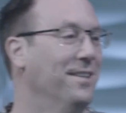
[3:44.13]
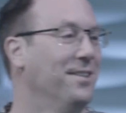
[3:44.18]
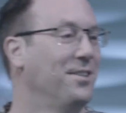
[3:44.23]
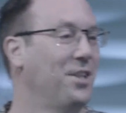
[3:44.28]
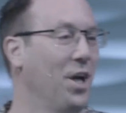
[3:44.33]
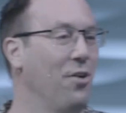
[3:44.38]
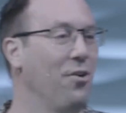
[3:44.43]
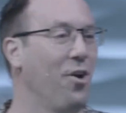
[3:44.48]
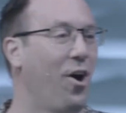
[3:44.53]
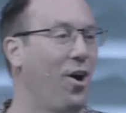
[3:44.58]

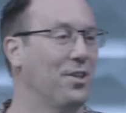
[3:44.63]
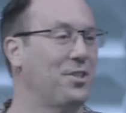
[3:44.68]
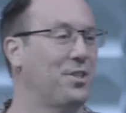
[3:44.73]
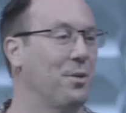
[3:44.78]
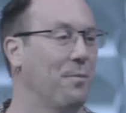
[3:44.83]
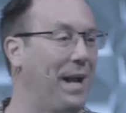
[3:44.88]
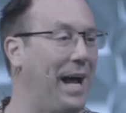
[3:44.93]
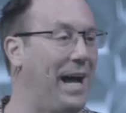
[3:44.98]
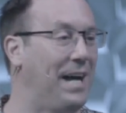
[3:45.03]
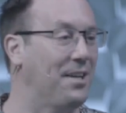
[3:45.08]
Don't answer,
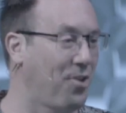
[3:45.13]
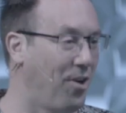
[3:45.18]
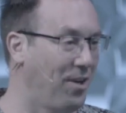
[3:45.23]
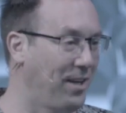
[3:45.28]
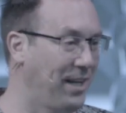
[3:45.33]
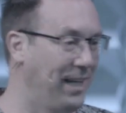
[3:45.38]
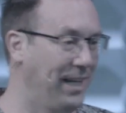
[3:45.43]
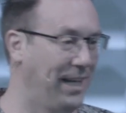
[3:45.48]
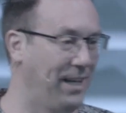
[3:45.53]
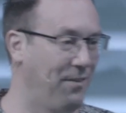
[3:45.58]
but how's God
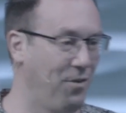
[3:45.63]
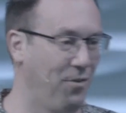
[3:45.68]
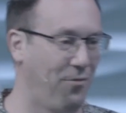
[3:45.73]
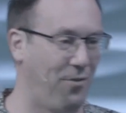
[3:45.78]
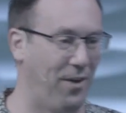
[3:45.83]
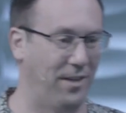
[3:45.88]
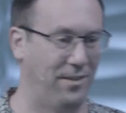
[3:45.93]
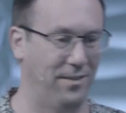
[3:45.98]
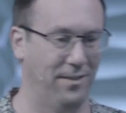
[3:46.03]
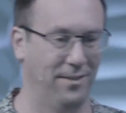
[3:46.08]
going to give you
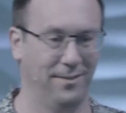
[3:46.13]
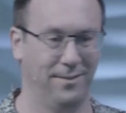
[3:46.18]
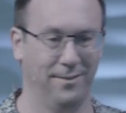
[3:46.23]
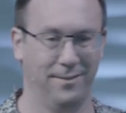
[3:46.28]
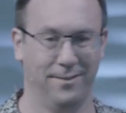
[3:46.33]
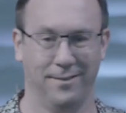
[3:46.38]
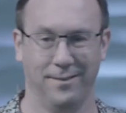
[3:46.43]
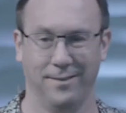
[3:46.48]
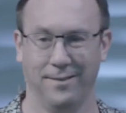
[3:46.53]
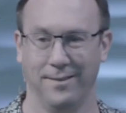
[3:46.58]
faith?
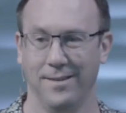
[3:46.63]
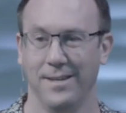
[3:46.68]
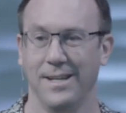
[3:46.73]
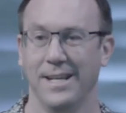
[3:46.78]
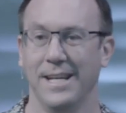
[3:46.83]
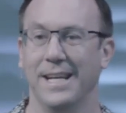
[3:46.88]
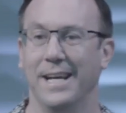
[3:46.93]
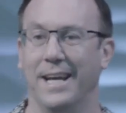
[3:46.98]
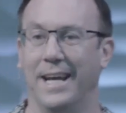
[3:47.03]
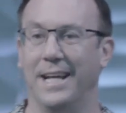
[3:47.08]

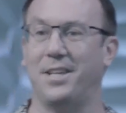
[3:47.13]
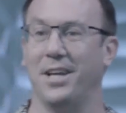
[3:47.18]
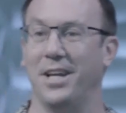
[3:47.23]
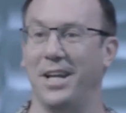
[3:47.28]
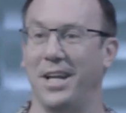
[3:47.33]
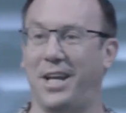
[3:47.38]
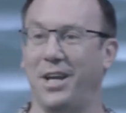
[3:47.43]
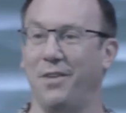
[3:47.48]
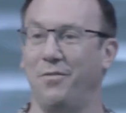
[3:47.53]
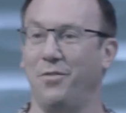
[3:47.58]
He's going
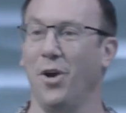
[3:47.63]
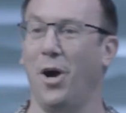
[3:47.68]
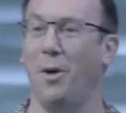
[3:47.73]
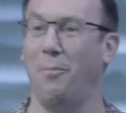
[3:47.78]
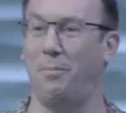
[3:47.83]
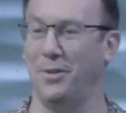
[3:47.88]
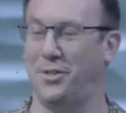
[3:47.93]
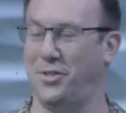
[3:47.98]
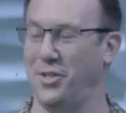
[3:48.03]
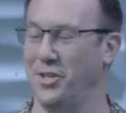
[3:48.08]
to give you
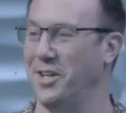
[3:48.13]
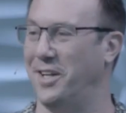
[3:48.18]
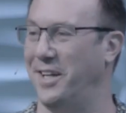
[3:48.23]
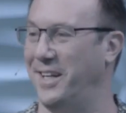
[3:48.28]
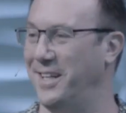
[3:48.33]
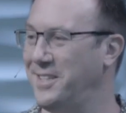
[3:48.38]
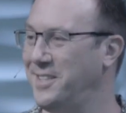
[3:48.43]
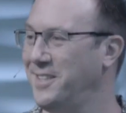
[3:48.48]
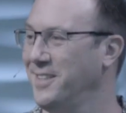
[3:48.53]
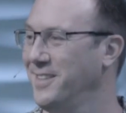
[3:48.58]

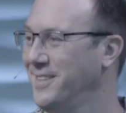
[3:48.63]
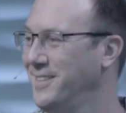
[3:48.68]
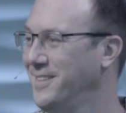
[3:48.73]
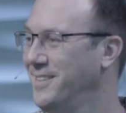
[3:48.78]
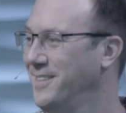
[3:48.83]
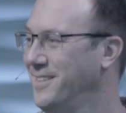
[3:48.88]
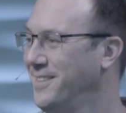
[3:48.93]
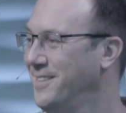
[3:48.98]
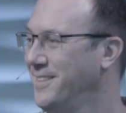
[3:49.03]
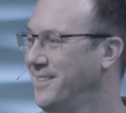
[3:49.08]
opportunities
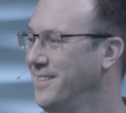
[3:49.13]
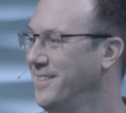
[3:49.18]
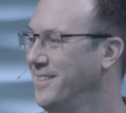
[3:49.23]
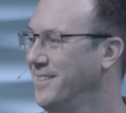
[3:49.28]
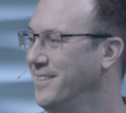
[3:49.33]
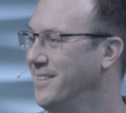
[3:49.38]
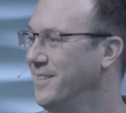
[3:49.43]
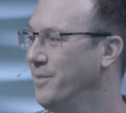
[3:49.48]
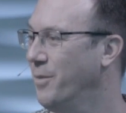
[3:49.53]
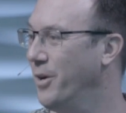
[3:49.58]

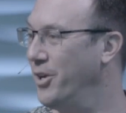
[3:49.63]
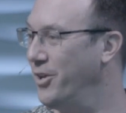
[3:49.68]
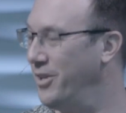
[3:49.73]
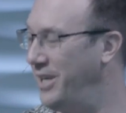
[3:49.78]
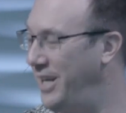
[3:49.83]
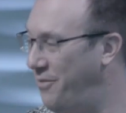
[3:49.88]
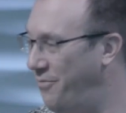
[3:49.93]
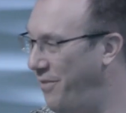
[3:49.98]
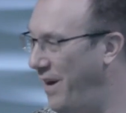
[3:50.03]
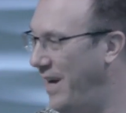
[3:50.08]
where you
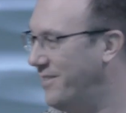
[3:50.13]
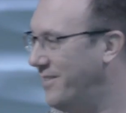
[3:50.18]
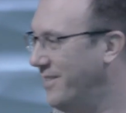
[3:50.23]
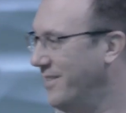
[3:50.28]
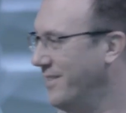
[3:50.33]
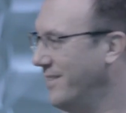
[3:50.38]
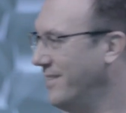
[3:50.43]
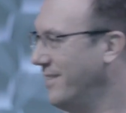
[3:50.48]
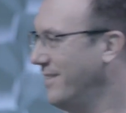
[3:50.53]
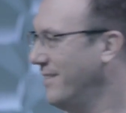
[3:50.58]
need faith.
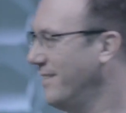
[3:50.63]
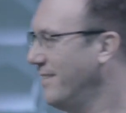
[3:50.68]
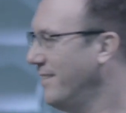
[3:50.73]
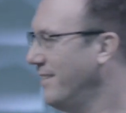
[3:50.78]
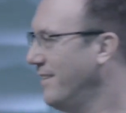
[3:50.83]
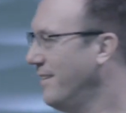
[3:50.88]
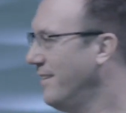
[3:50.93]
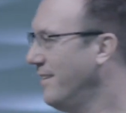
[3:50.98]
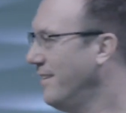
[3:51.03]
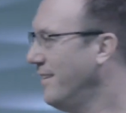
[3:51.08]

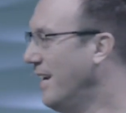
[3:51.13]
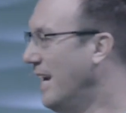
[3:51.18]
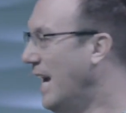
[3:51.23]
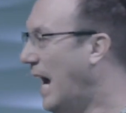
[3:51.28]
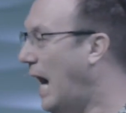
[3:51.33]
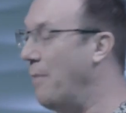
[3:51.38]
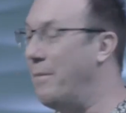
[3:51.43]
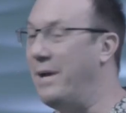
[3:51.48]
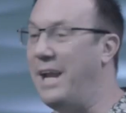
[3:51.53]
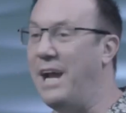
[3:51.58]

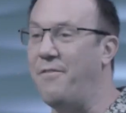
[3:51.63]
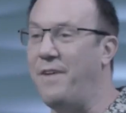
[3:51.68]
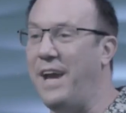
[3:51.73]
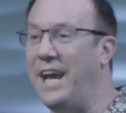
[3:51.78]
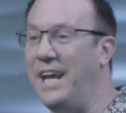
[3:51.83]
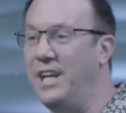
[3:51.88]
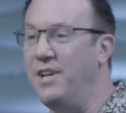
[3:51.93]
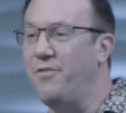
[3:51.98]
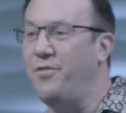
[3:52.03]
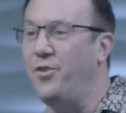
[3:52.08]
I mean, have
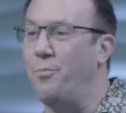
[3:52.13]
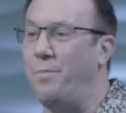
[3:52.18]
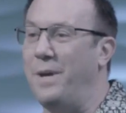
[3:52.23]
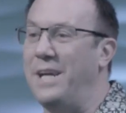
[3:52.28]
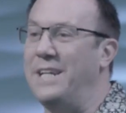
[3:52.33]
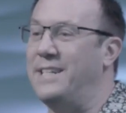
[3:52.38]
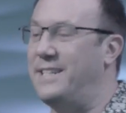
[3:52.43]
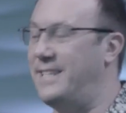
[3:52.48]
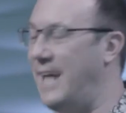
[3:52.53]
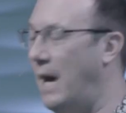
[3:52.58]
any of you
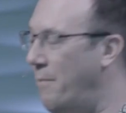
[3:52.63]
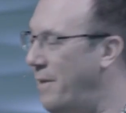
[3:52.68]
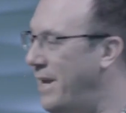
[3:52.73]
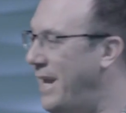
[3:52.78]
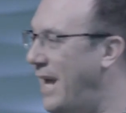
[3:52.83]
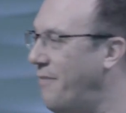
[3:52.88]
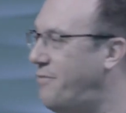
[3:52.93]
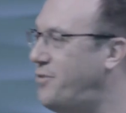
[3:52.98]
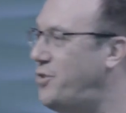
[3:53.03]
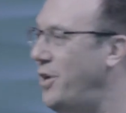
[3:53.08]
been dumb
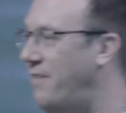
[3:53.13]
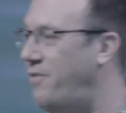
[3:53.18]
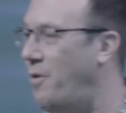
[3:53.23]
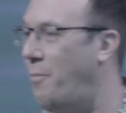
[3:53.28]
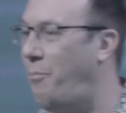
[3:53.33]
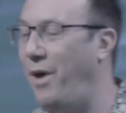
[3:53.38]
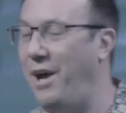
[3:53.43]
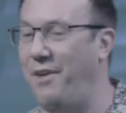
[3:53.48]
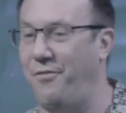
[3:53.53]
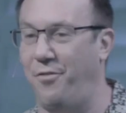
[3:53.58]
enough to ever
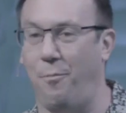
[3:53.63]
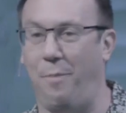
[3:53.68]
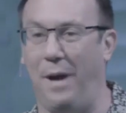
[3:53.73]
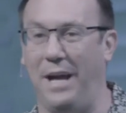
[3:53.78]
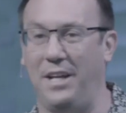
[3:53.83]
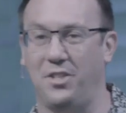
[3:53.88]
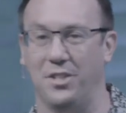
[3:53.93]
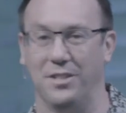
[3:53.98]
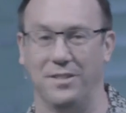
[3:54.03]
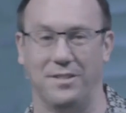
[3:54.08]
pray for
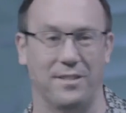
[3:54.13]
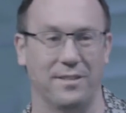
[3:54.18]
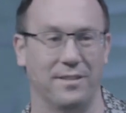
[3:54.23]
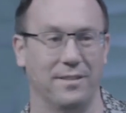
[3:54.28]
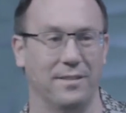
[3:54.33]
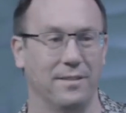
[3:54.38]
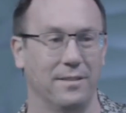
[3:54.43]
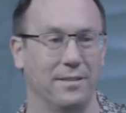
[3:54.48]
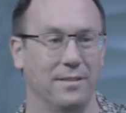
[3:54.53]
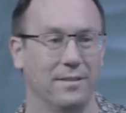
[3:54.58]
patience?
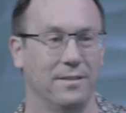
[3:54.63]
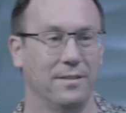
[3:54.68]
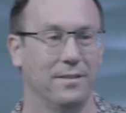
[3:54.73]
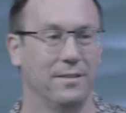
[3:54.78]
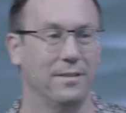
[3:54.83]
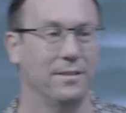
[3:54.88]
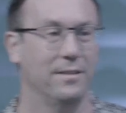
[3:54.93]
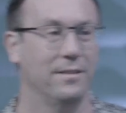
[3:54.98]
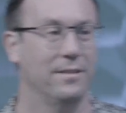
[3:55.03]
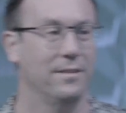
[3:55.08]

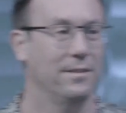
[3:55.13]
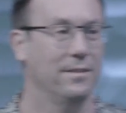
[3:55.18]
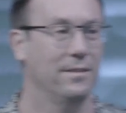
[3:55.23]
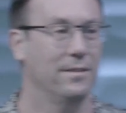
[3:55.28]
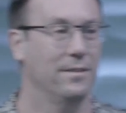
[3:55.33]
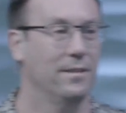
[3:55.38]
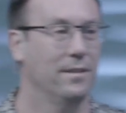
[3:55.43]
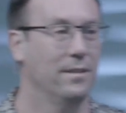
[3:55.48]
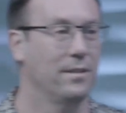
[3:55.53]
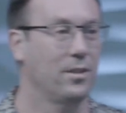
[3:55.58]

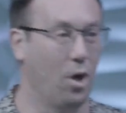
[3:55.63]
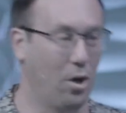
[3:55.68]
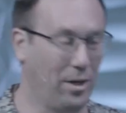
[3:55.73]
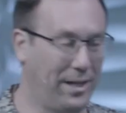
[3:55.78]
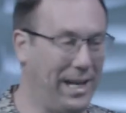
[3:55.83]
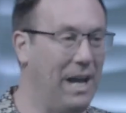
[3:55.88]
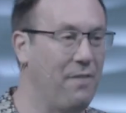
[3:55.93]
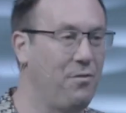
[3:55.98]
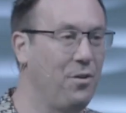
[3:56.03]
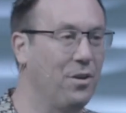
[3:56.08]
God
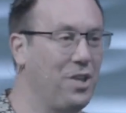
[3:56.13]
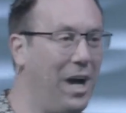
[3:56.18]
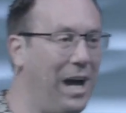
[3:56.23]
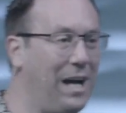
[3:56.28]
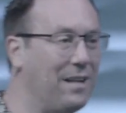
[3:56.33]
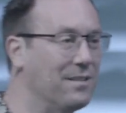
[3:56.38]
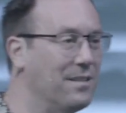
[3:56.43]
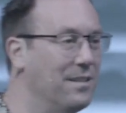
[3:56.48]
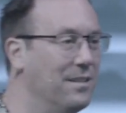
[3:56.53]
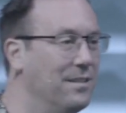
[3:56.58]
gave you a
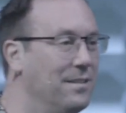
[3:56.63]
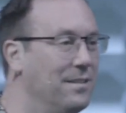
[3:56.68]
child.